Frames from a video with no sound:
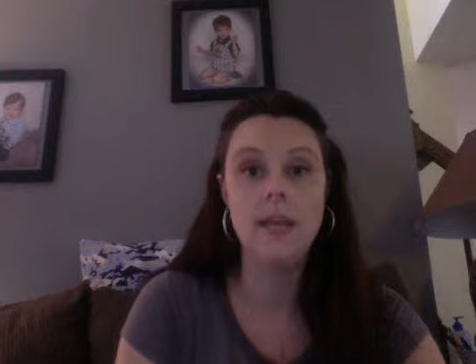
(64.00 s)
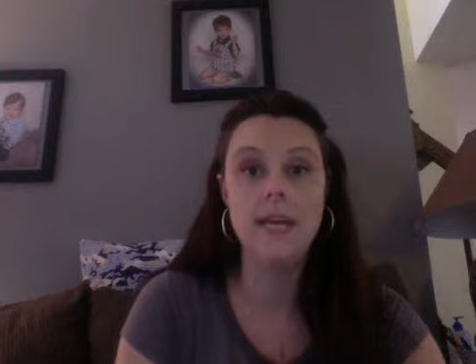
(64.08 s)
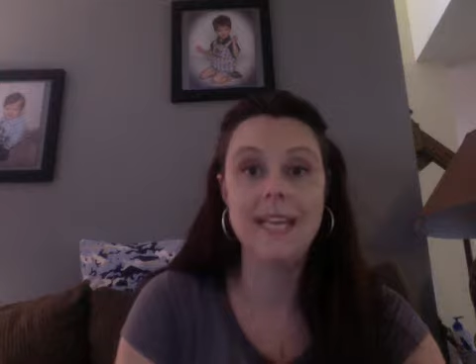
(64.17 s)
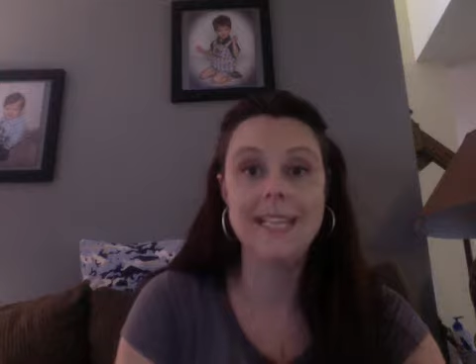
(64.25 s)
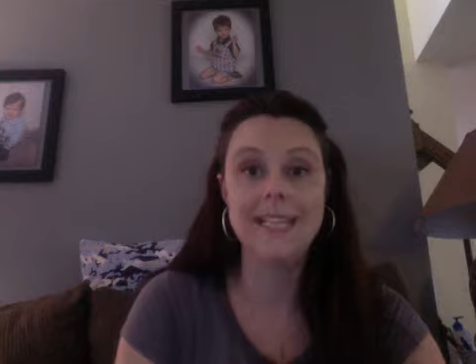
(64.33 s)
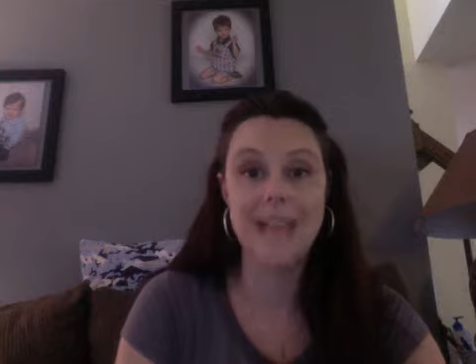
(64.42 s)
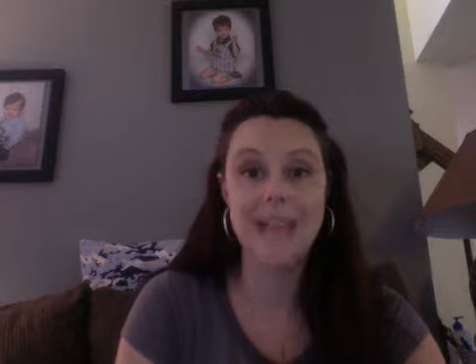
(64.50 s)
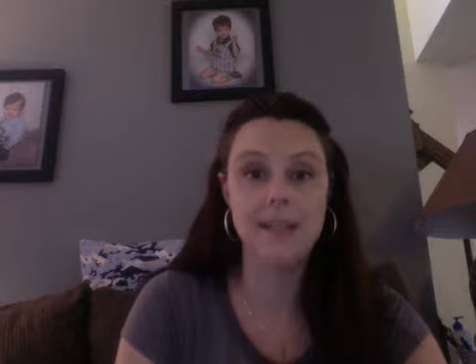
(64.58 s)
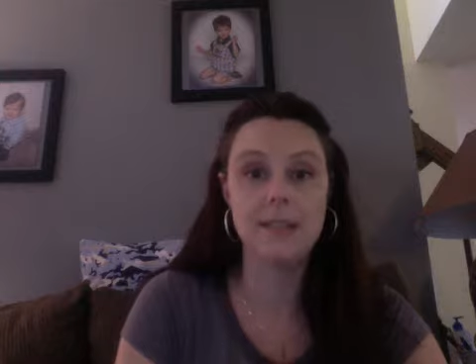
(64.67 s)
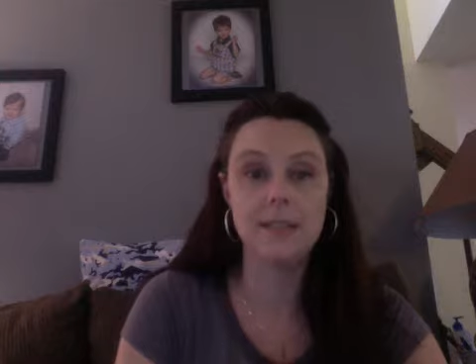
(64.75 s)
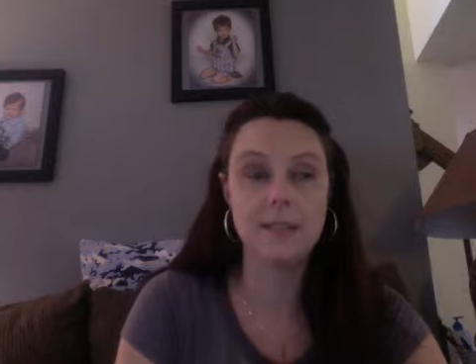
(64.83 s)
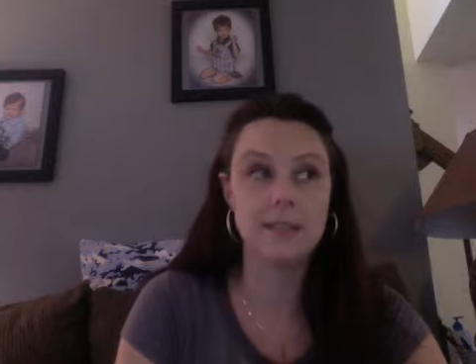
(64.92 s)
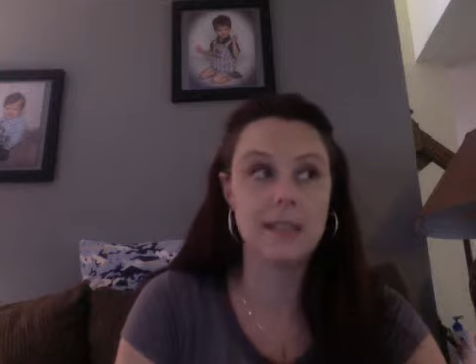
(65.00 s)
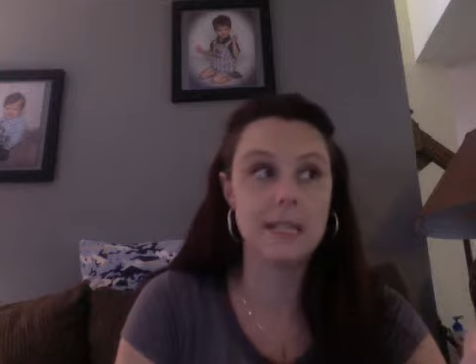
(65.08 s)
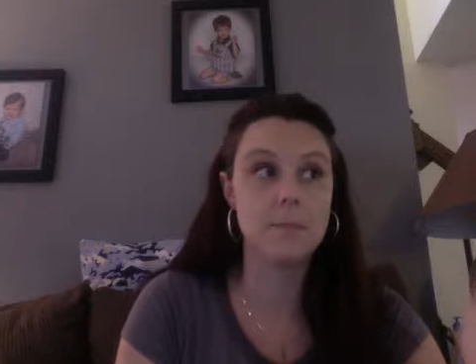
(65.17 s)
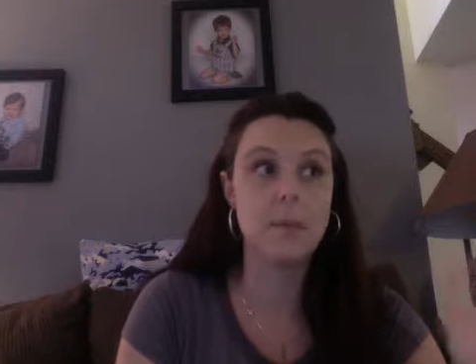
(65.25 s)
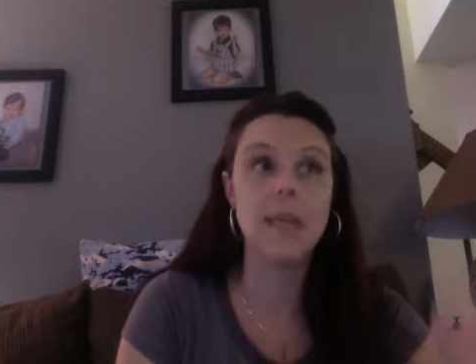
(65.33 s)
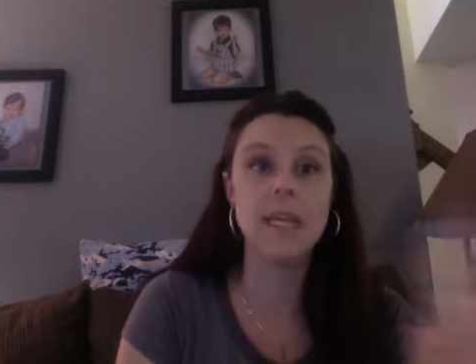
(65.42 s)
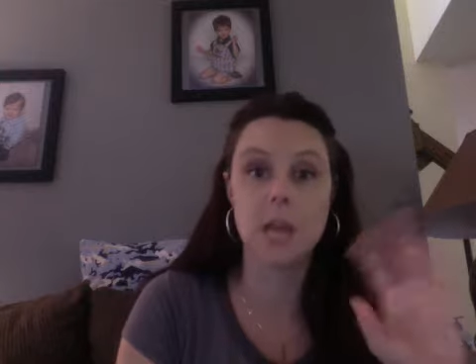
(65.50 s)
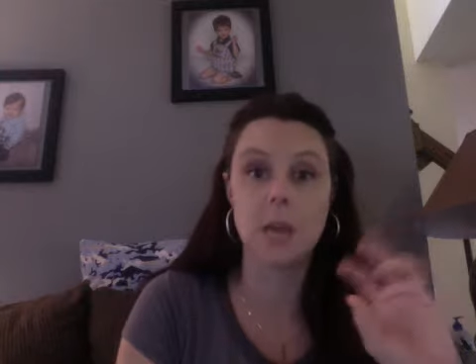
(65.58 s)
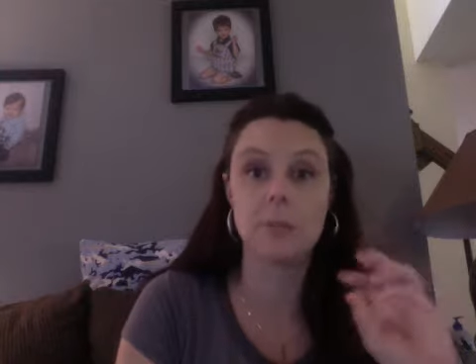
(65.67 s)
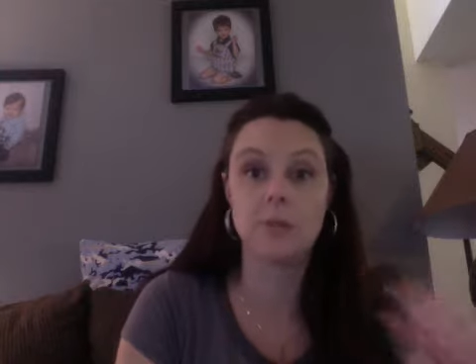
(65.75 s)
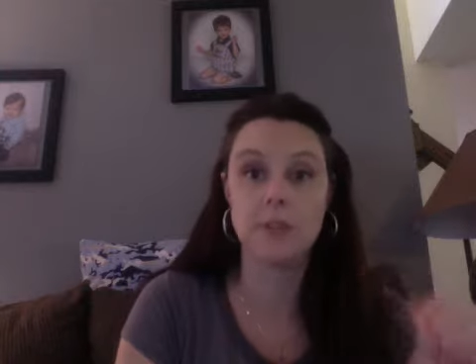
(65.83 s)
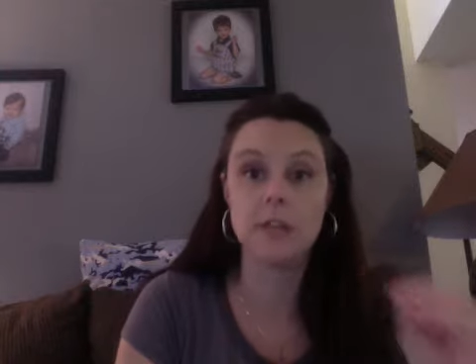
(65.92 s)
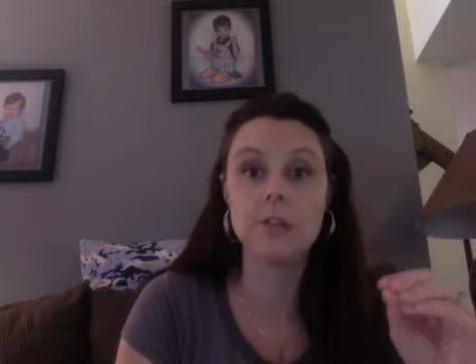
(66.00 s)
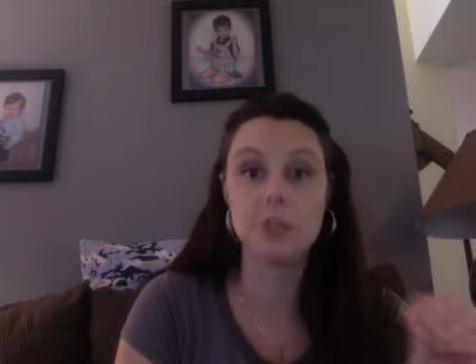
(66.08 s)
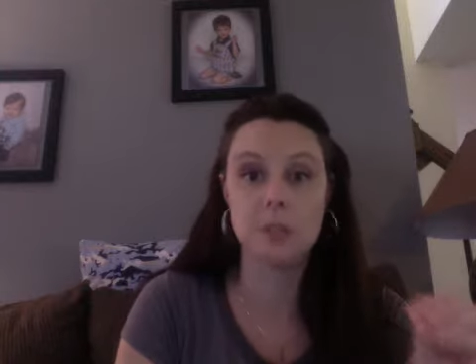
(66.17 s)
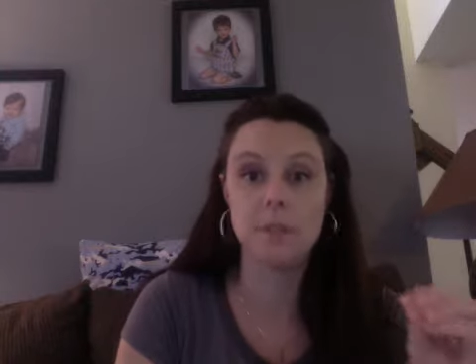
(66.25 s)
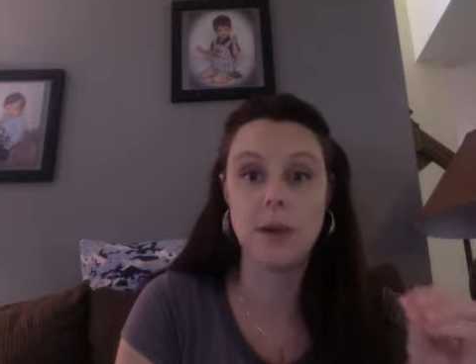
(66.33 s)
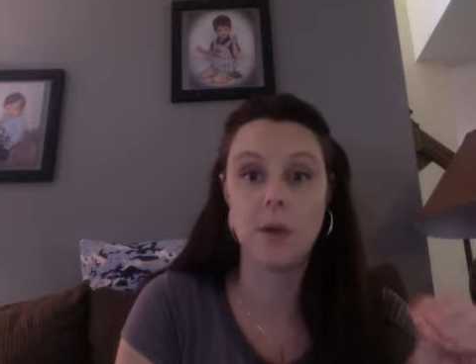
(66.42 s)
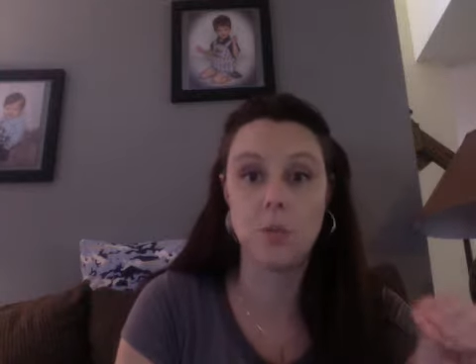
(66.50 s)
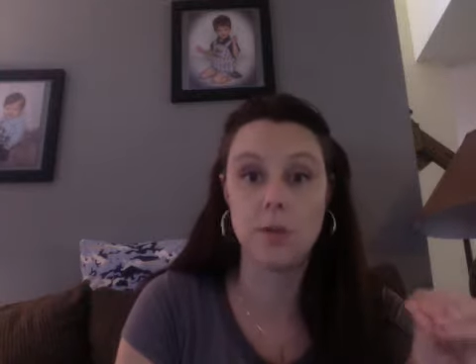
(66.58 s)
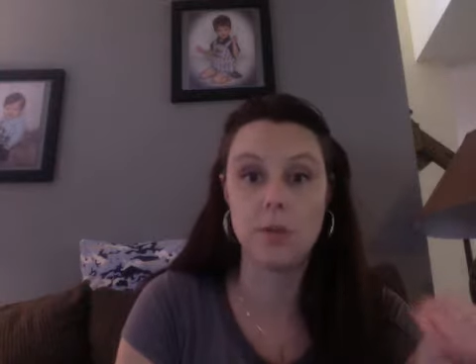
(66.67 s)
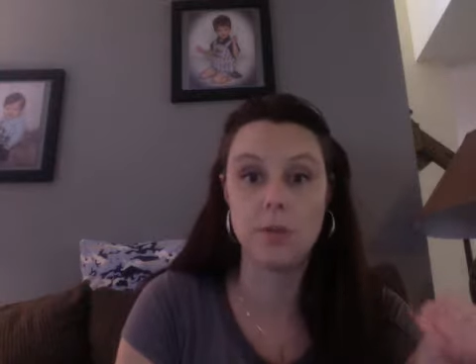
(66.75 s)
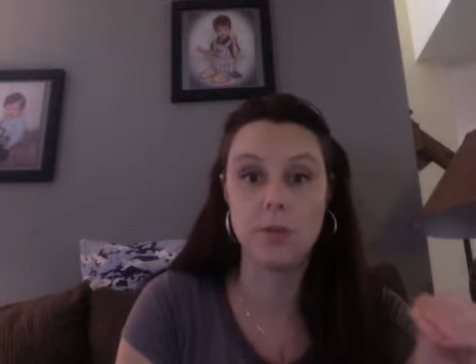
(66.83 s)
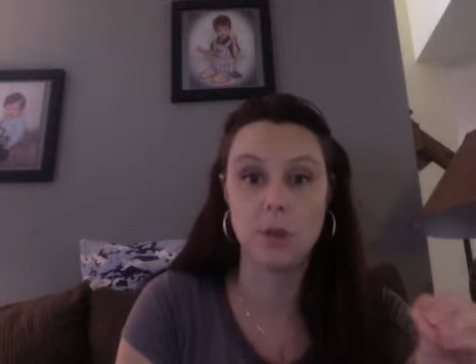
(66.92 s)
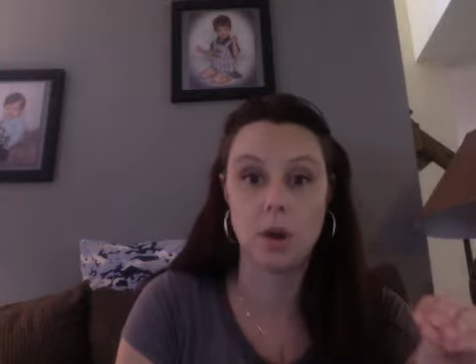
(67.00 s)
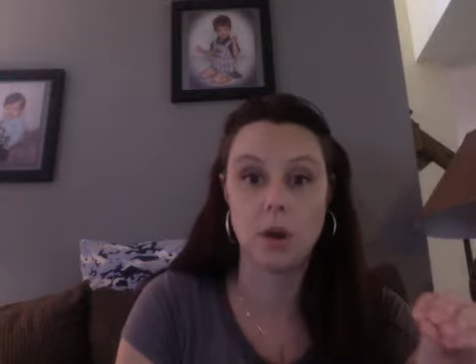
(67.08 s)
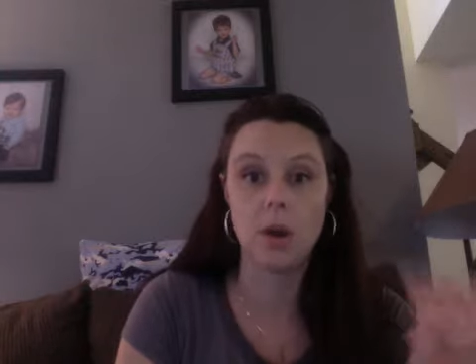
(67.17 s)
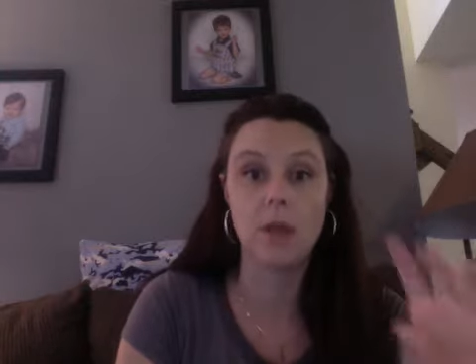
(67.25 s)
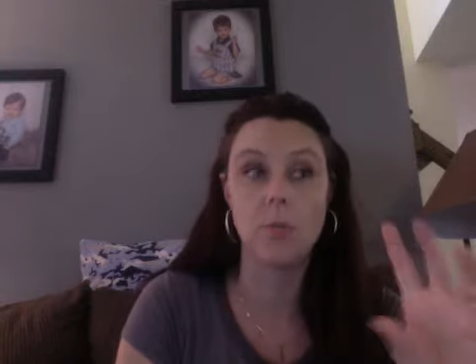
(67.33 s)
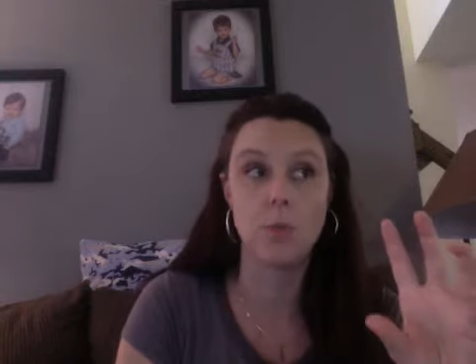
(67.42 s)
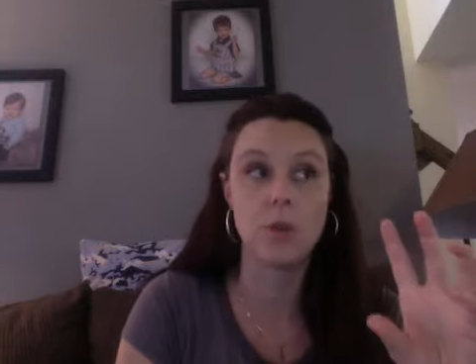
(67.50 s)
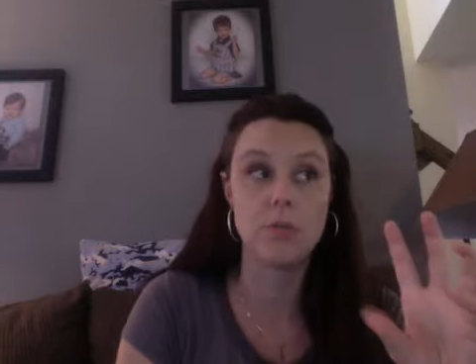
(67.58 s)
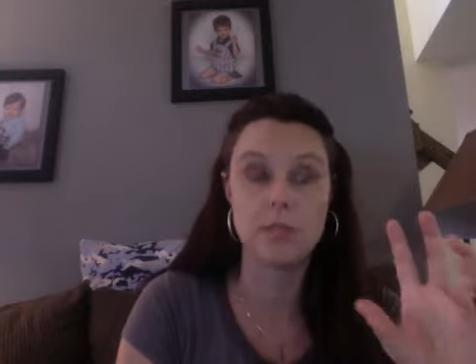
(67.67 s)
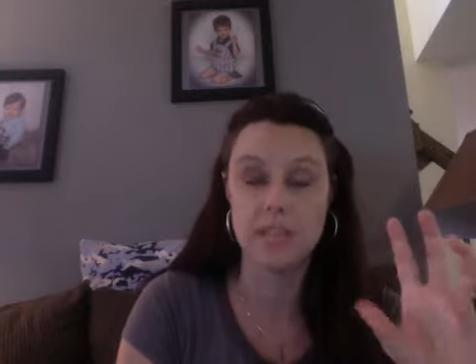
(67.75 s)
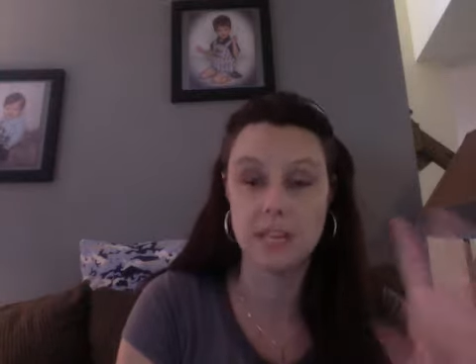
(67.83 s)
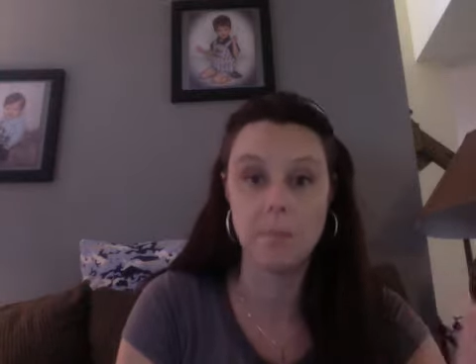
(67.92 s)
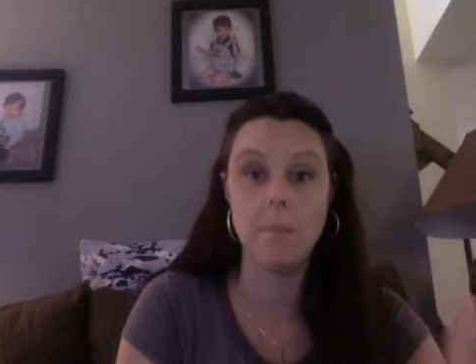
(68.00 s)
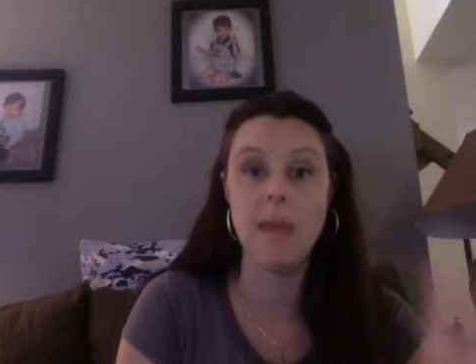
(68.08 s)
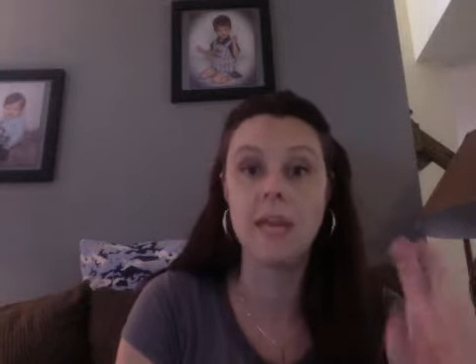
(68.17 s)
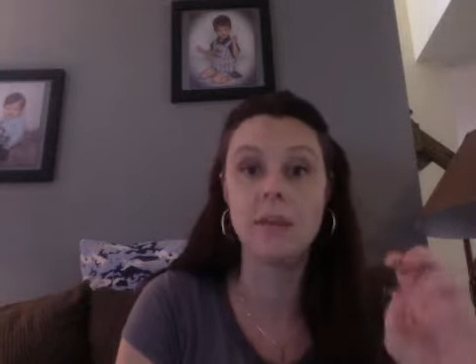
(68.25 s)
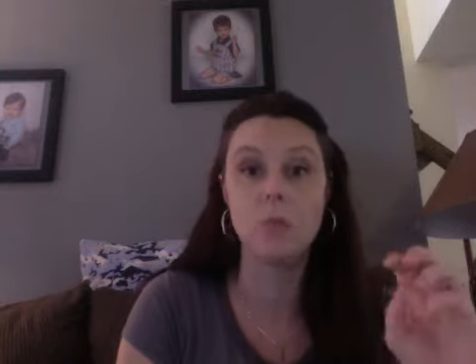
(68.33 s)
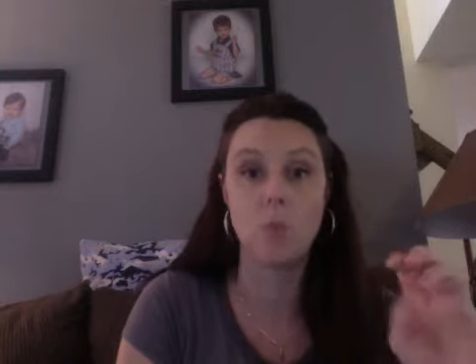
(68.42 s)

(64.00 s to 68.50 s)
Analysis is making observations about what you saw and what you think it meant,